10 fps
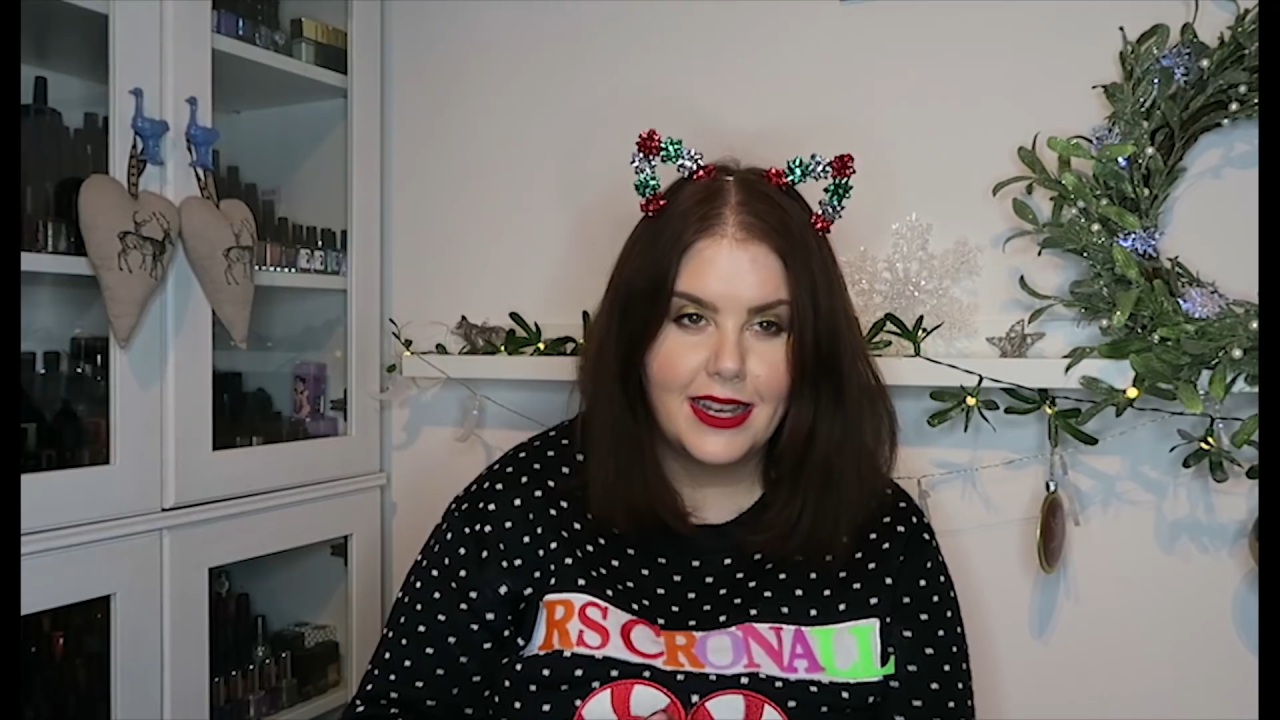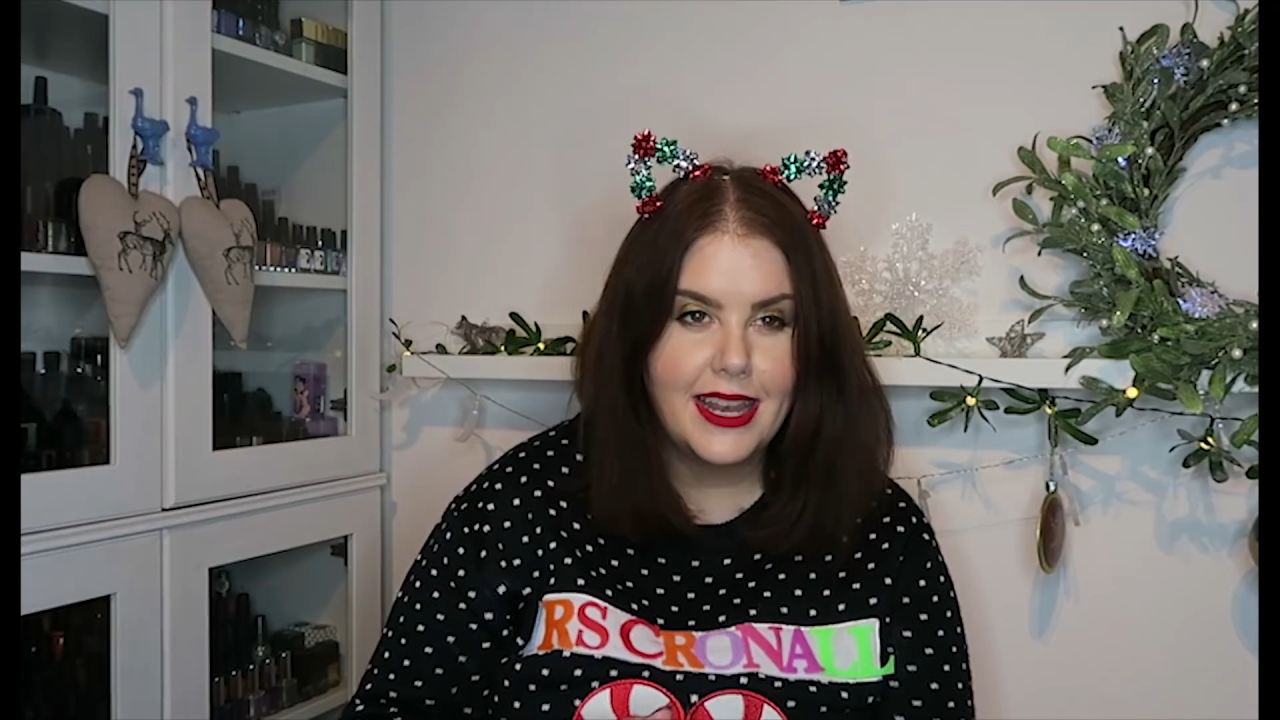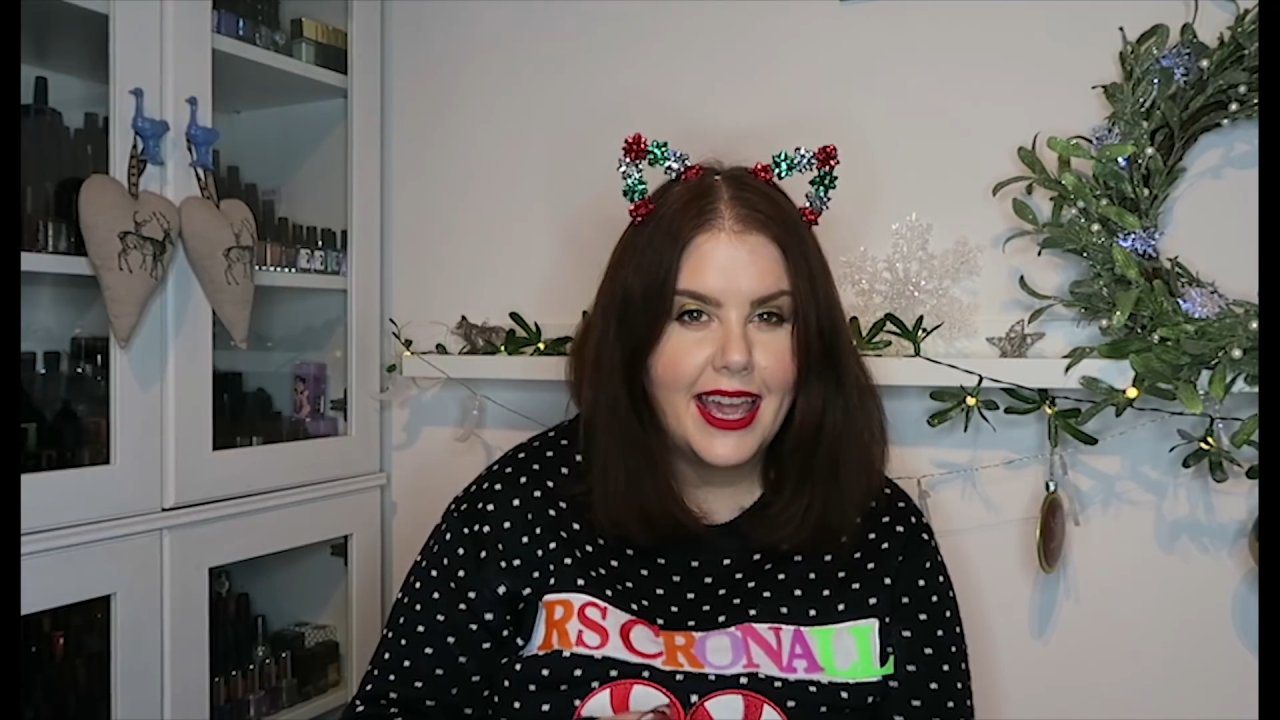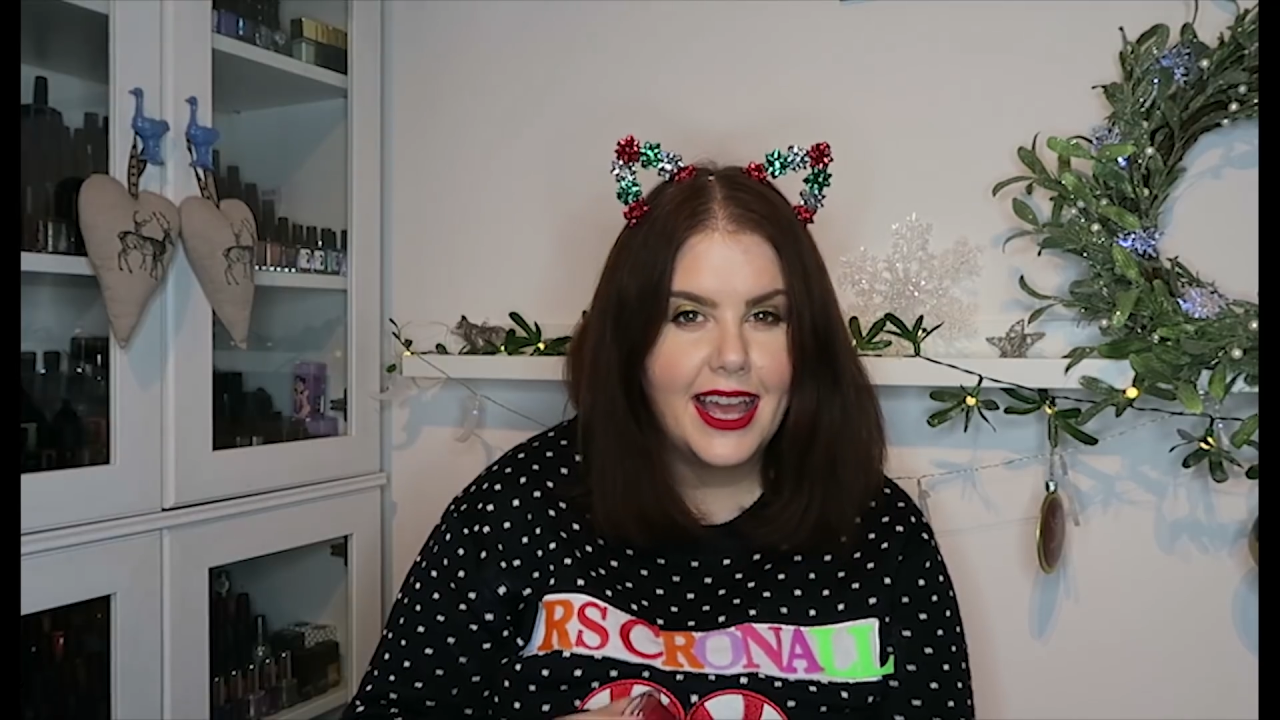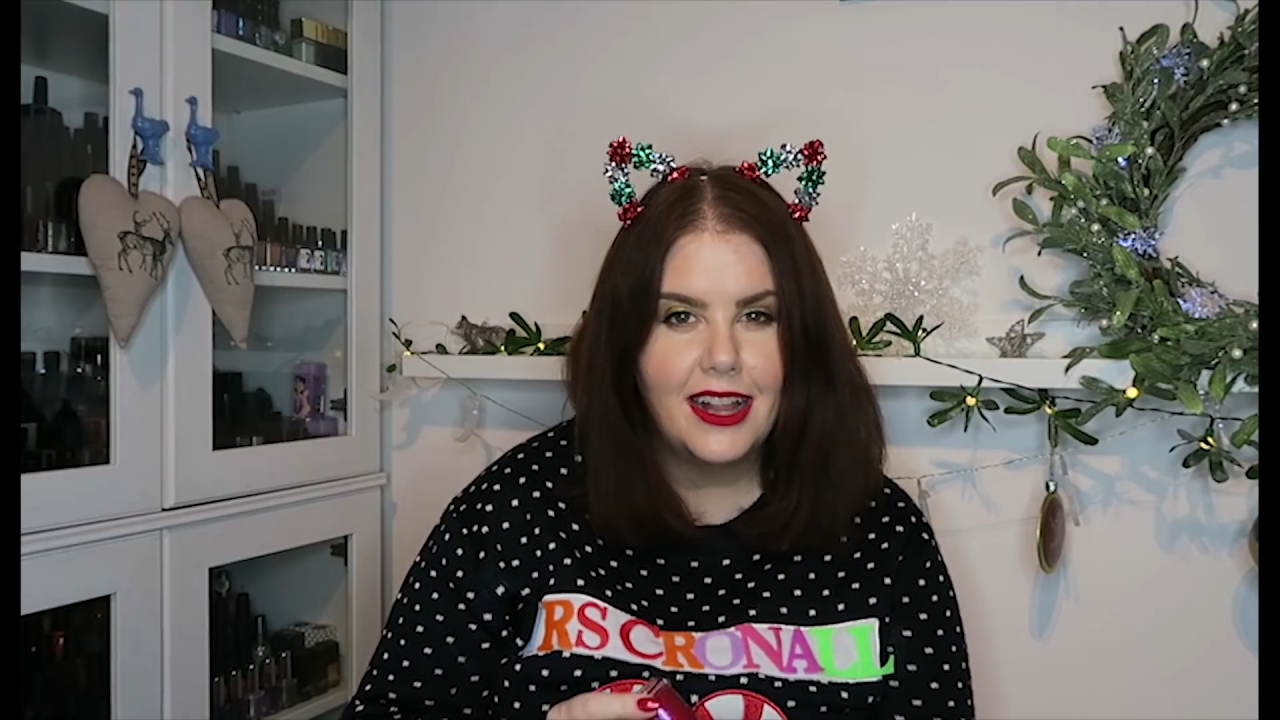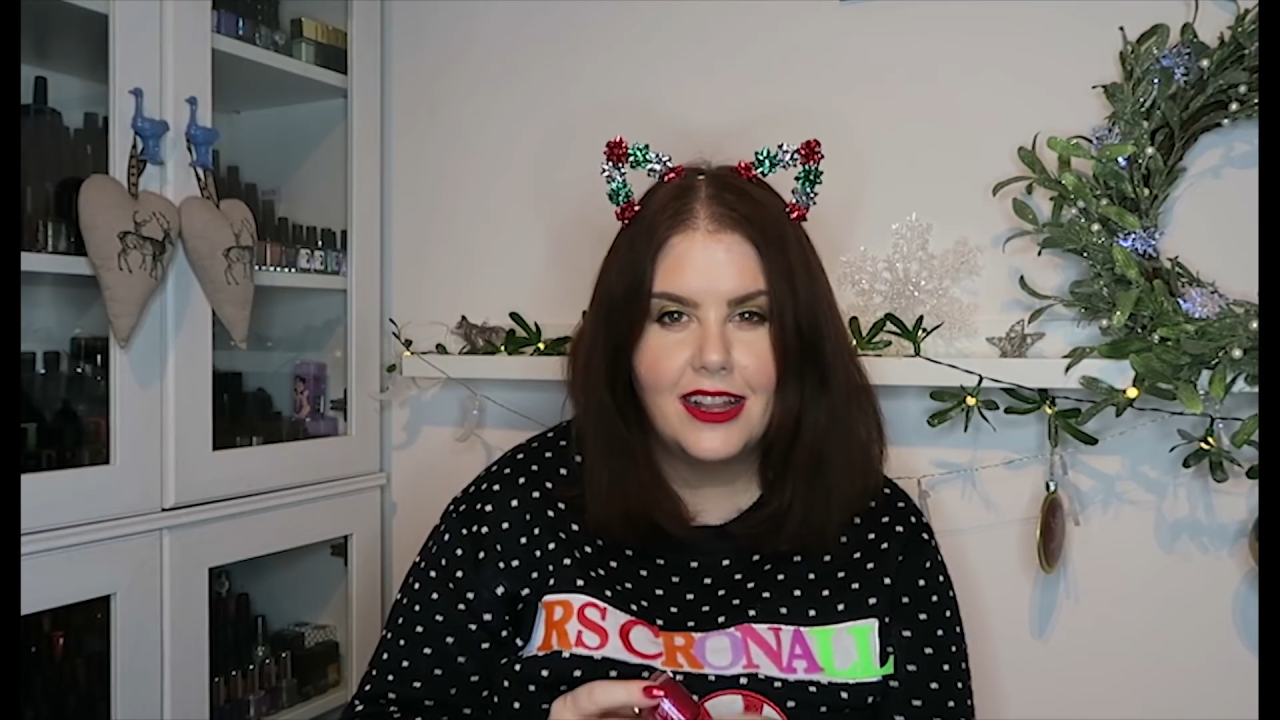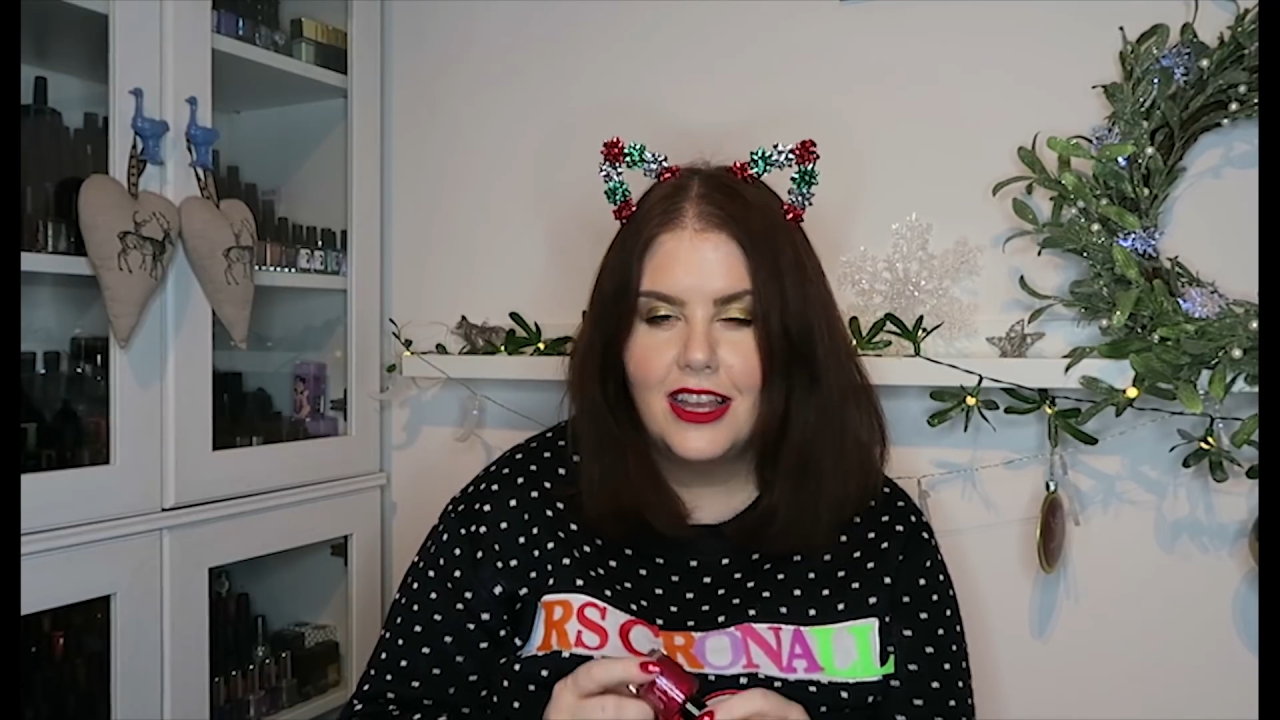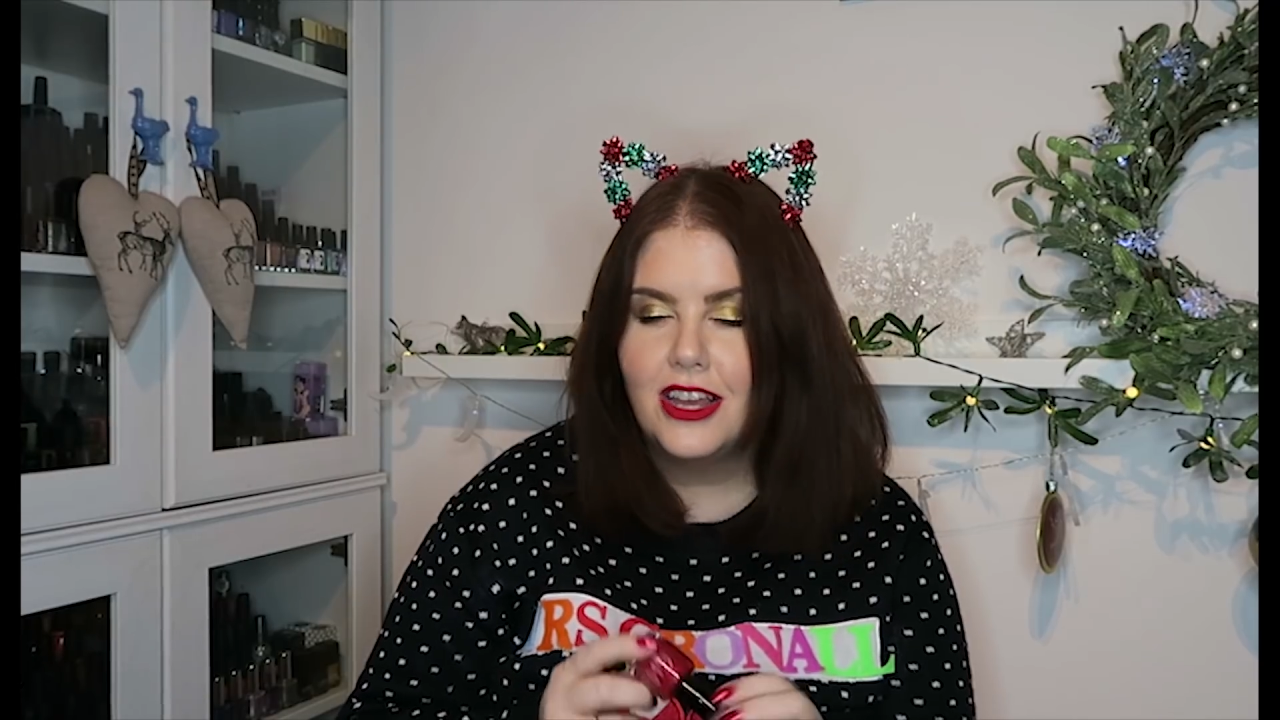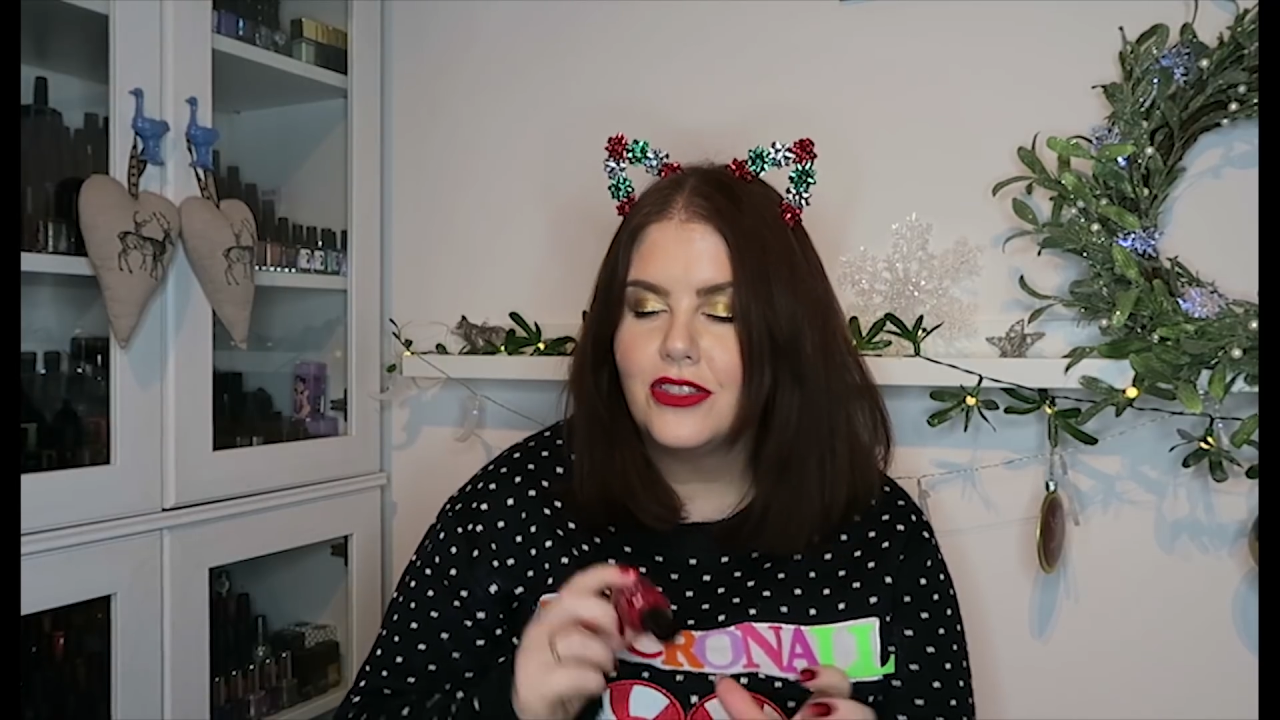the nail.